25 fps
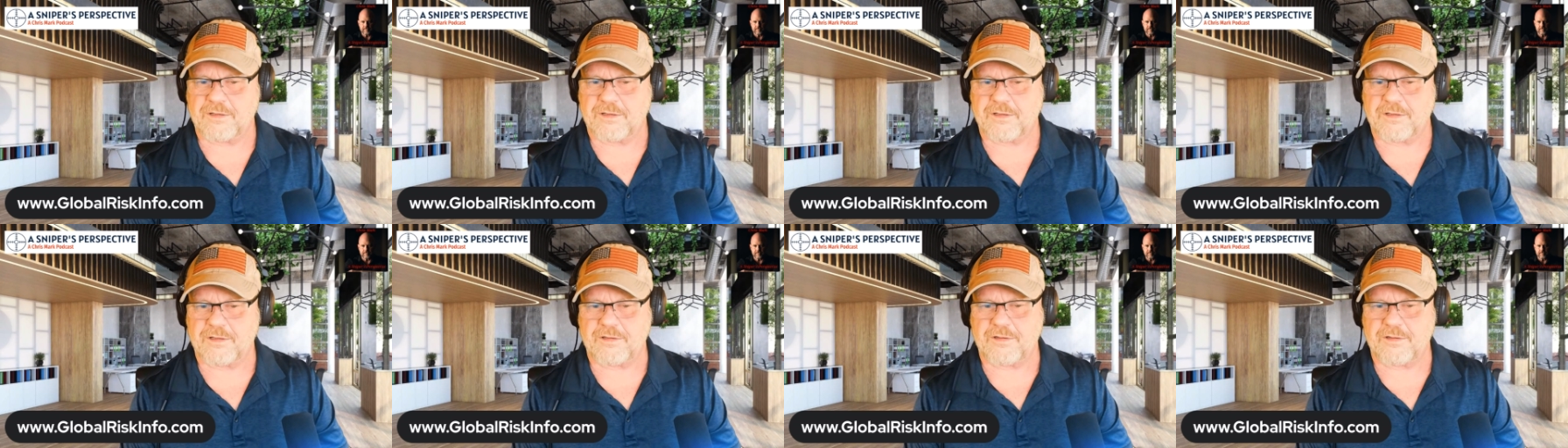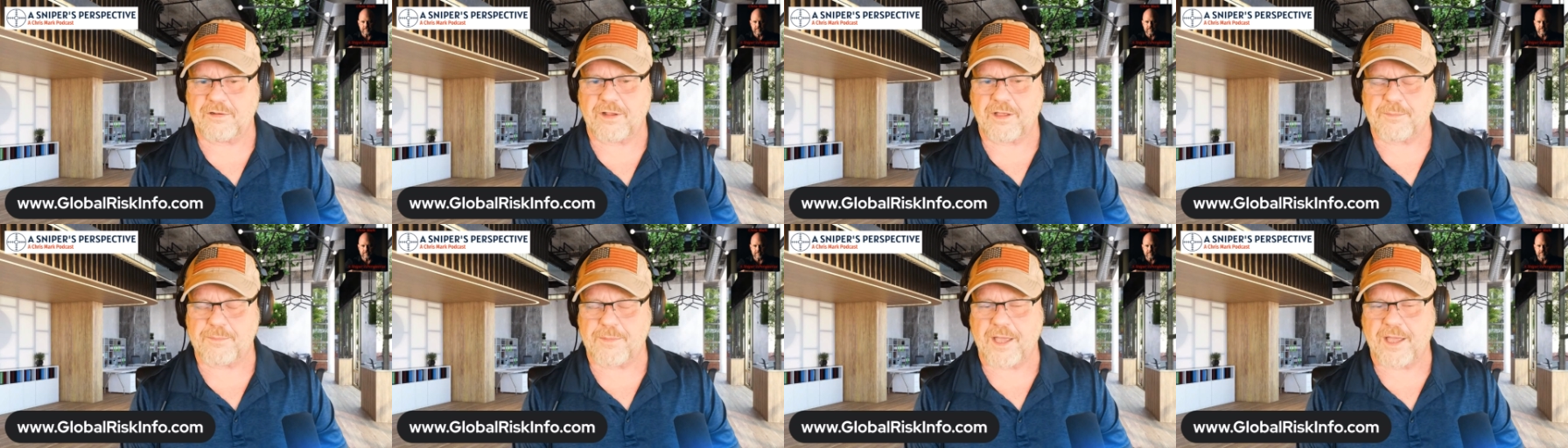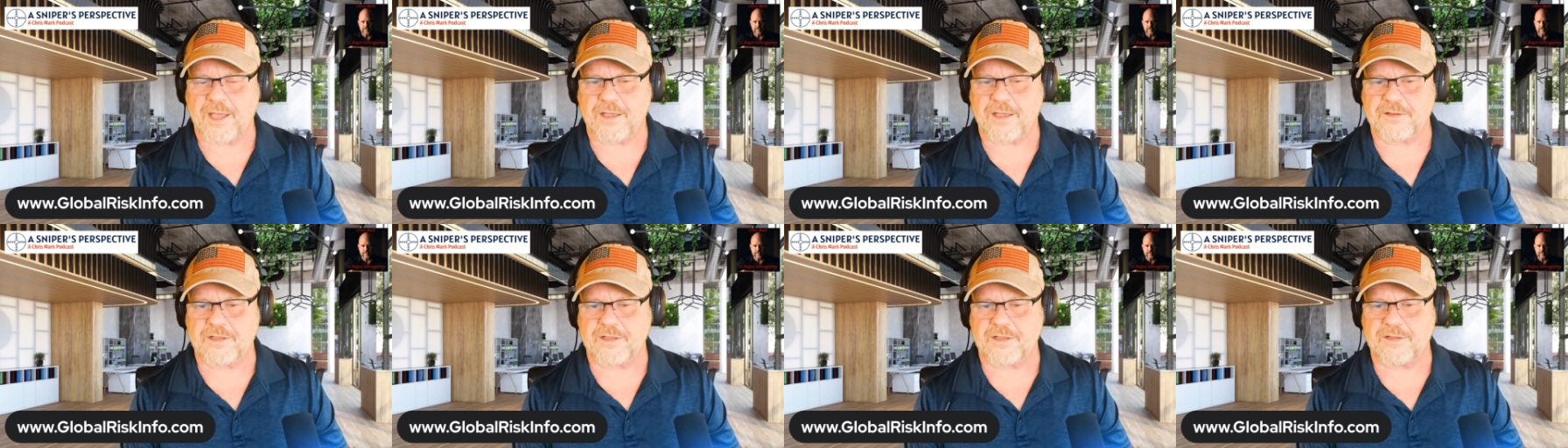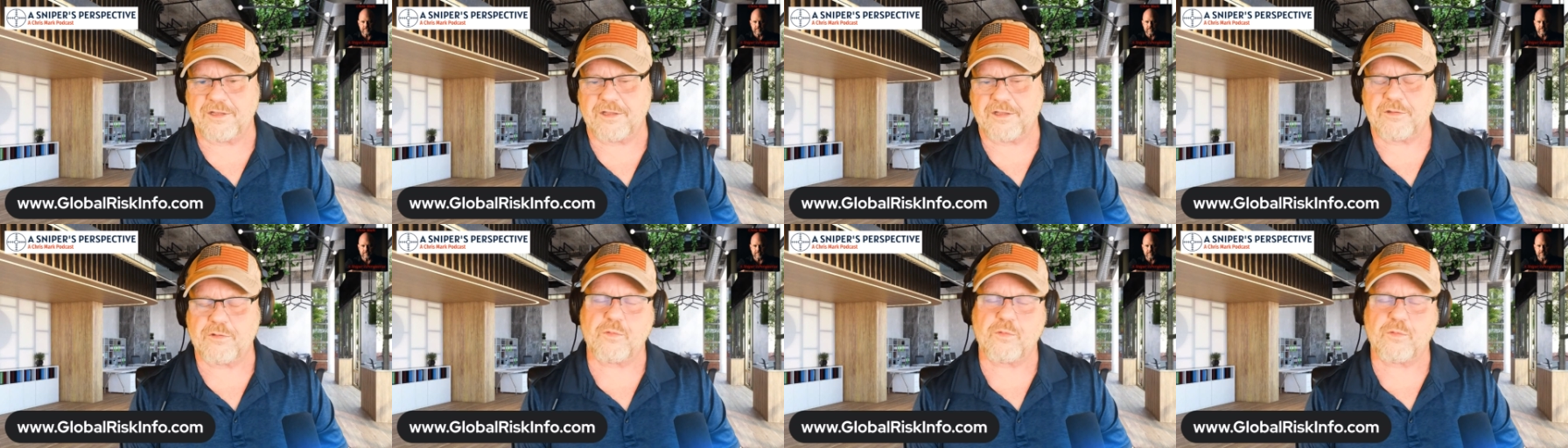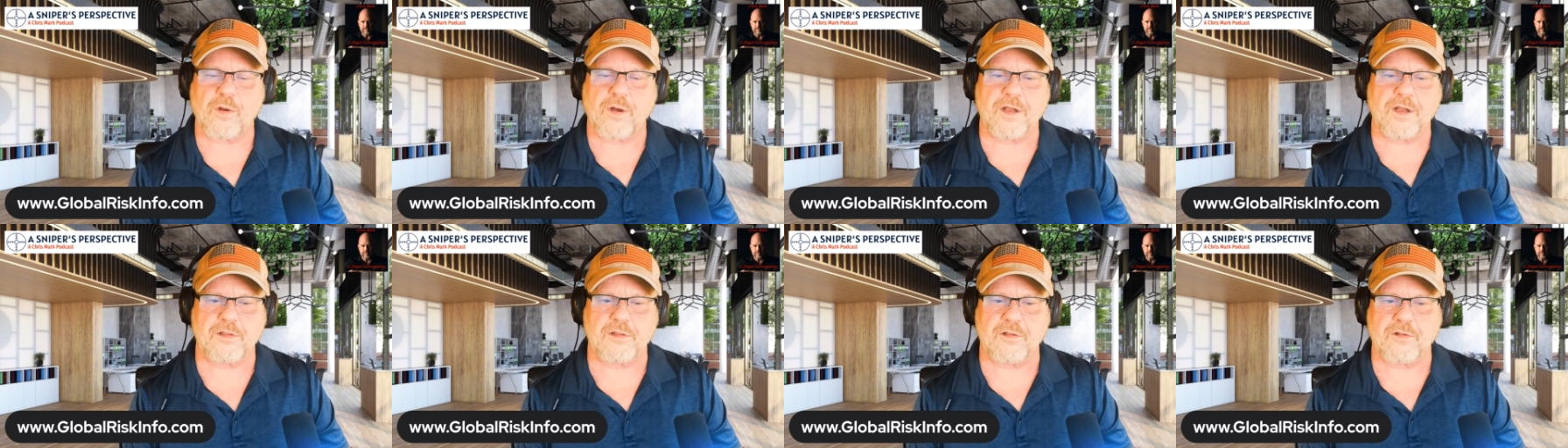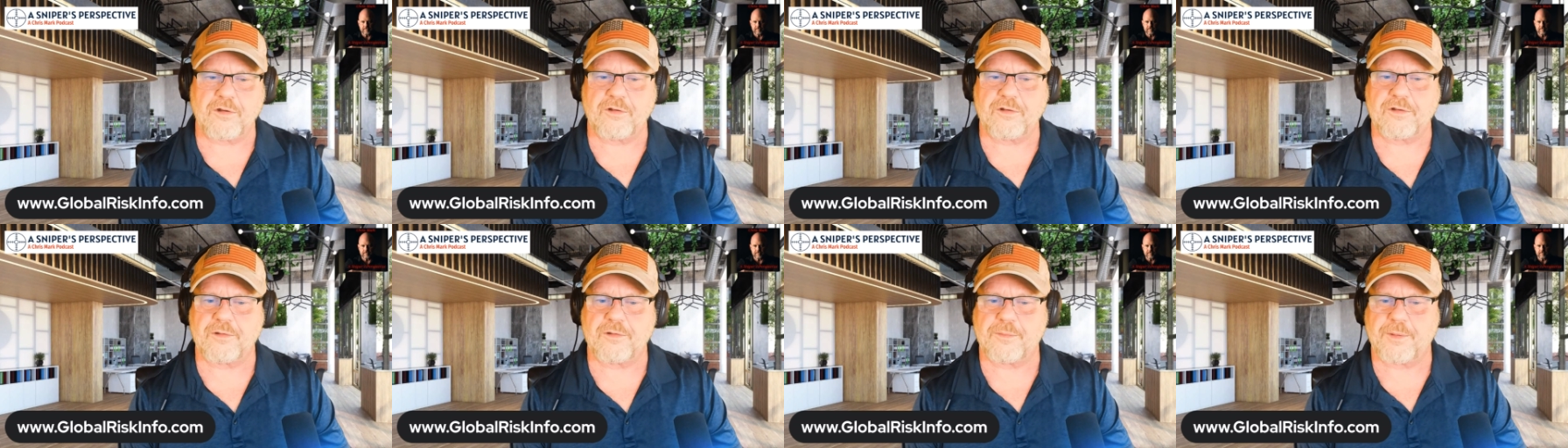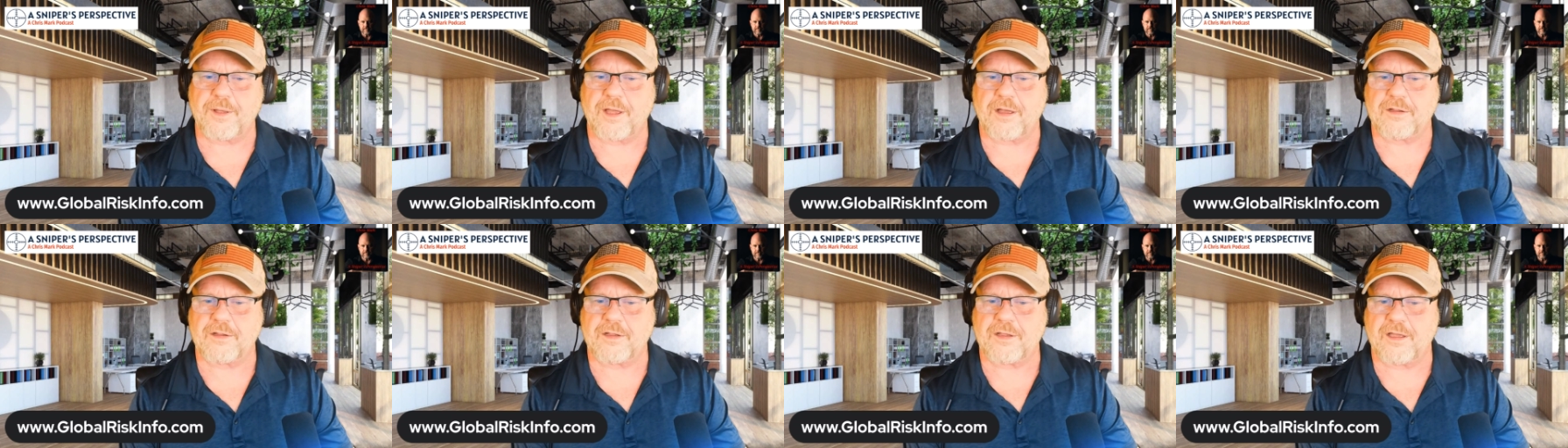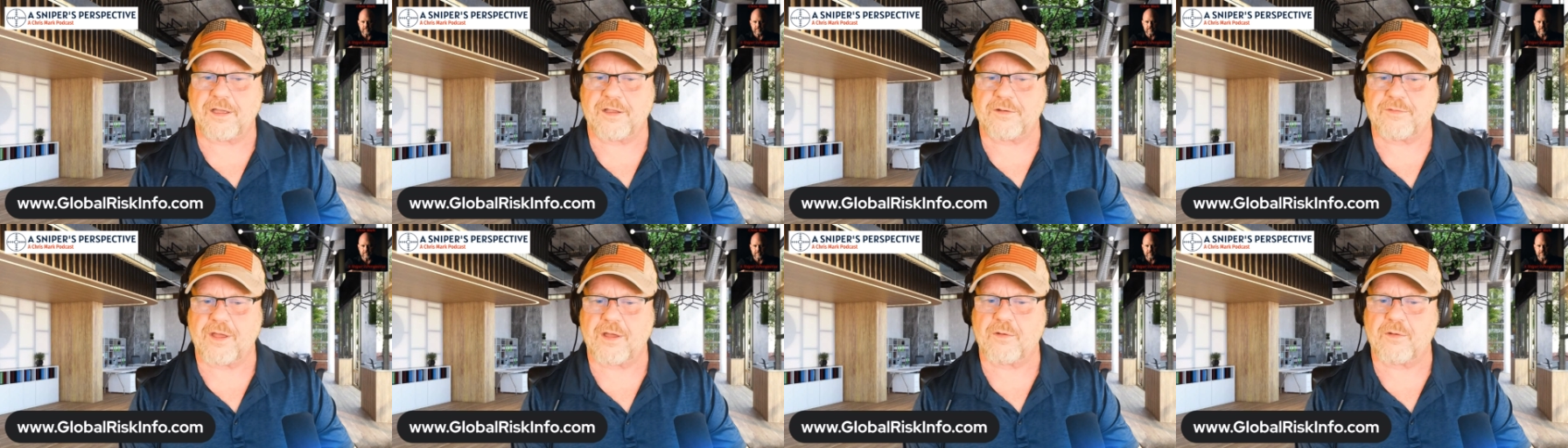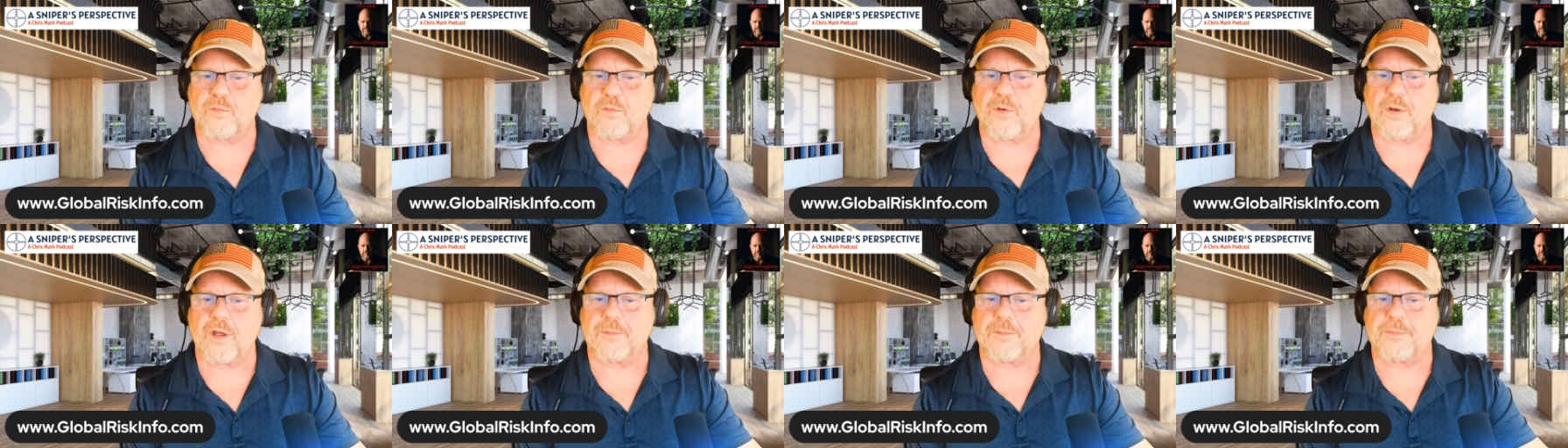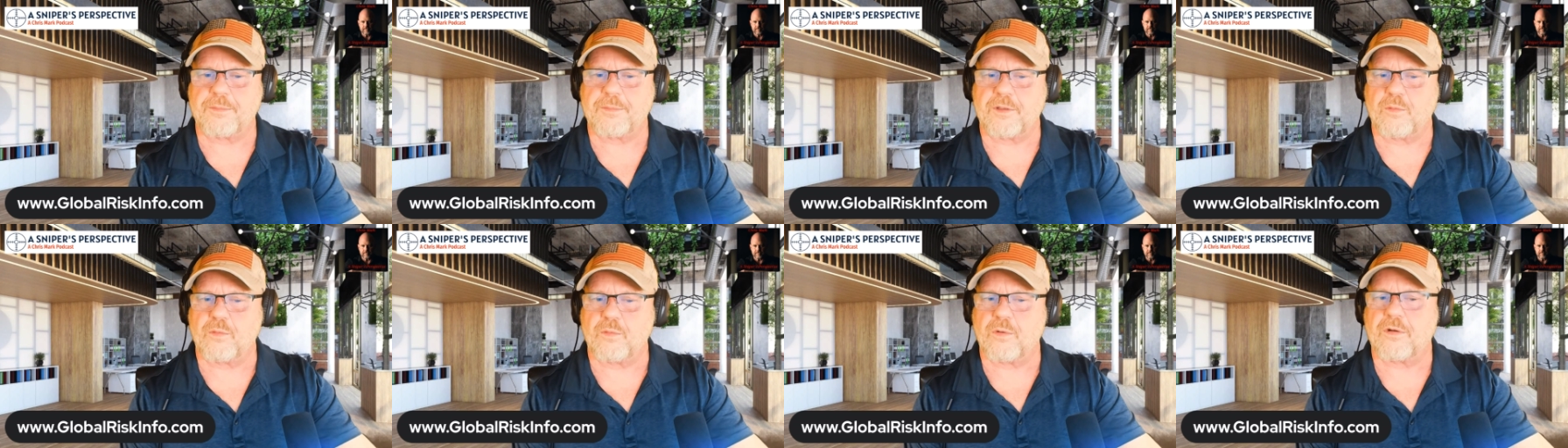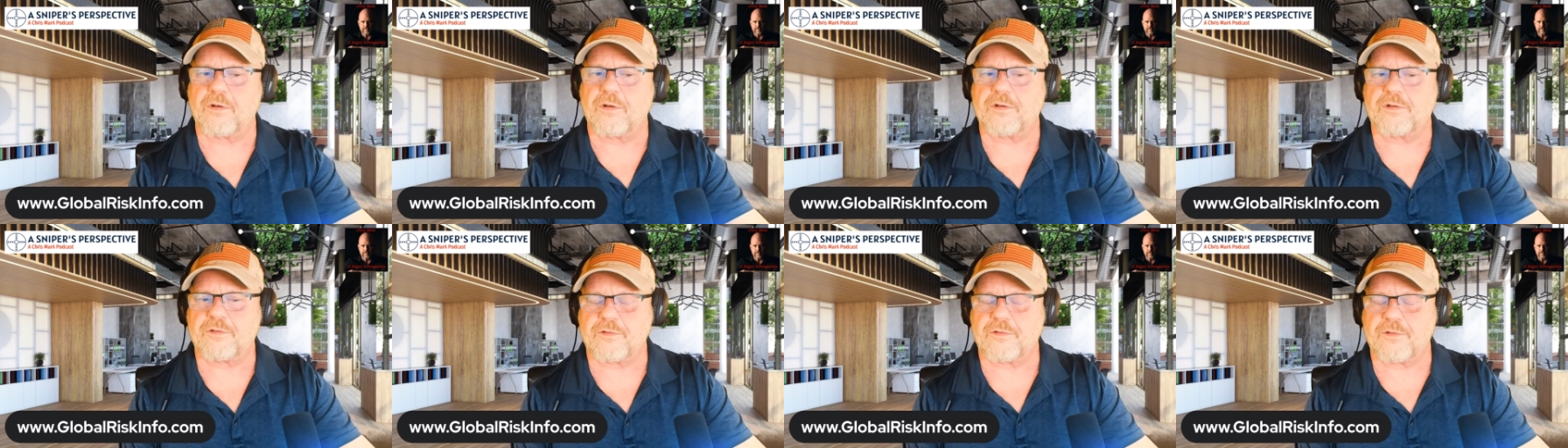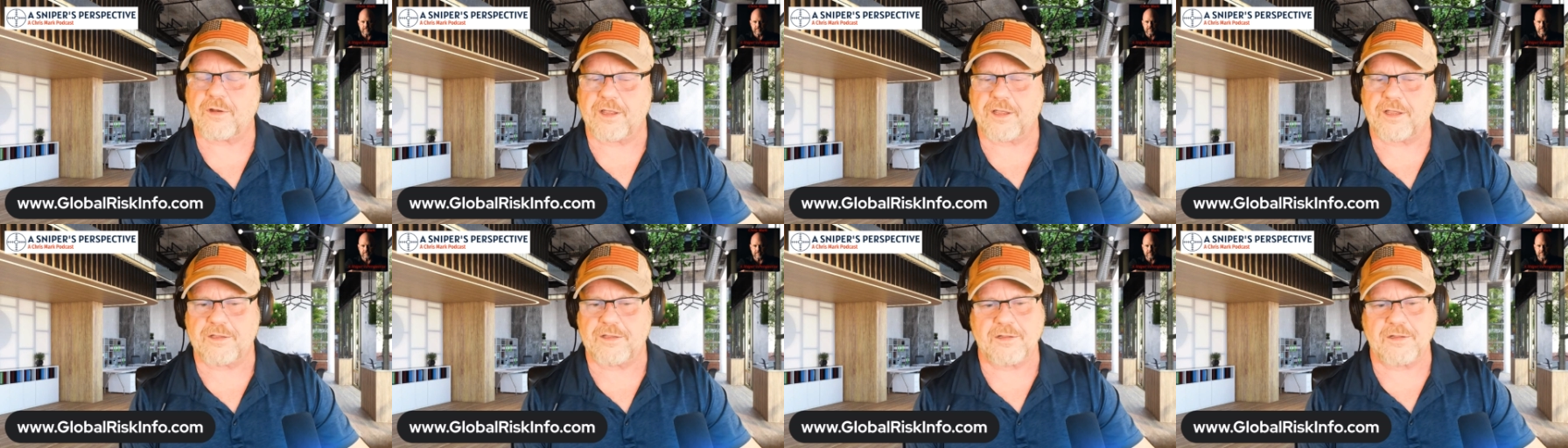you're not mad. And this is where I learned about kind of how rugby works, right?